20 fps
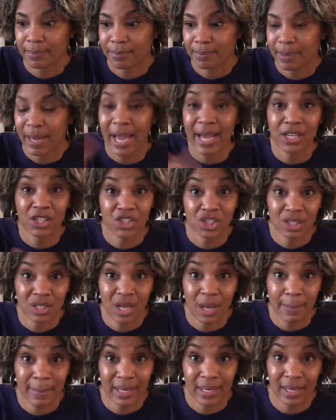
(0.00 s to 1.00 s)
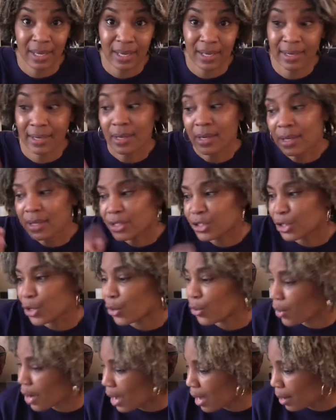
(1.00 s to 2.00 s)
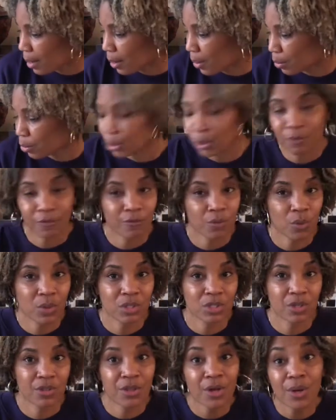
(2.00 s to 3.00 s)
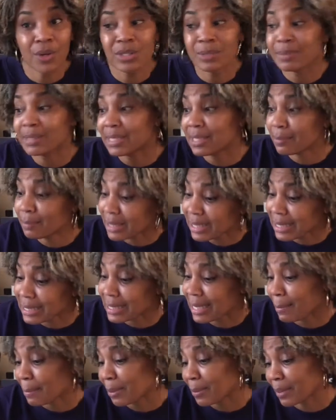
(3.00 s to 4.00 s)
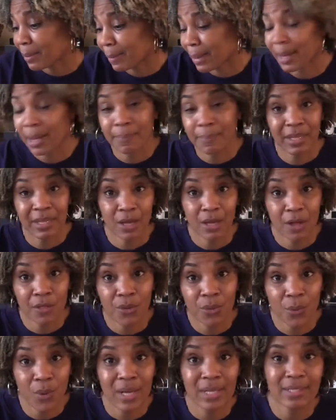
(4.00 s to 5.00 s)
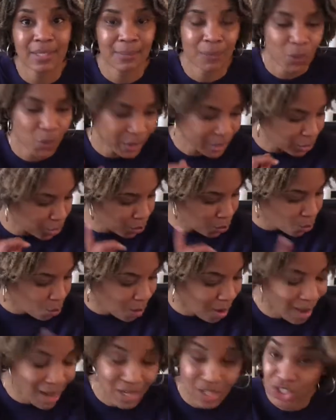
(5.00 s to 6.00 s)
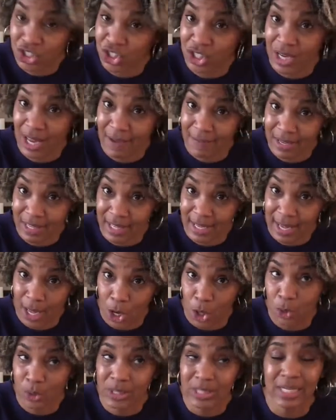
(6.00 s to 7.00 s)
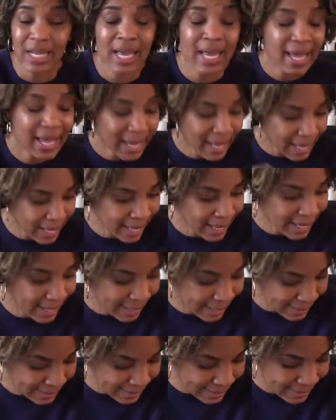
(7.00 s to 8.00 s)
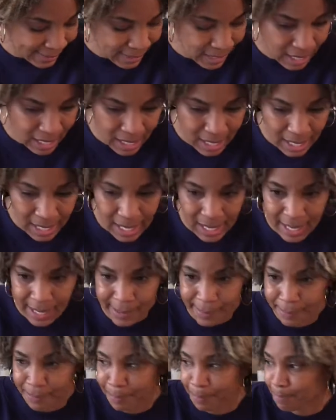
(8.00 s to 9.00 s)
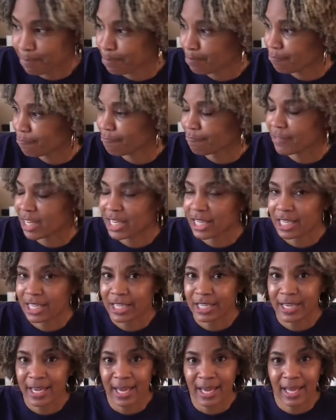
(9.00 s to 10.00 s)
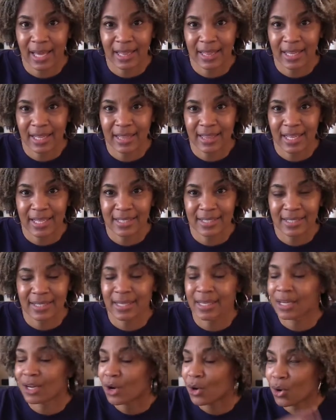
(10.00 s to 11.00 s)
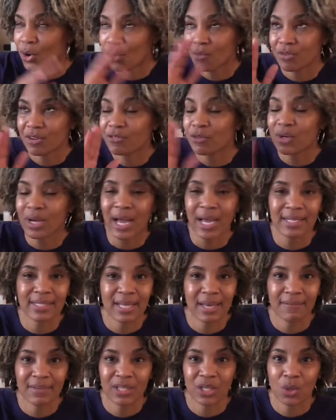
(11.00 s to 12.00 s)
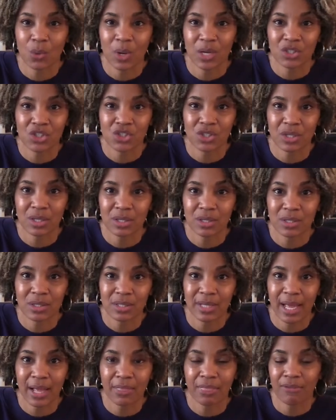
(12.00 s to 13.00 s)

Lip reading: packages coming in. So I'll look forward to those. But in the meantime, I'm going to pack up the other ones. I'm going to wash everything else. And I think that's it. If you guys have any questions, like,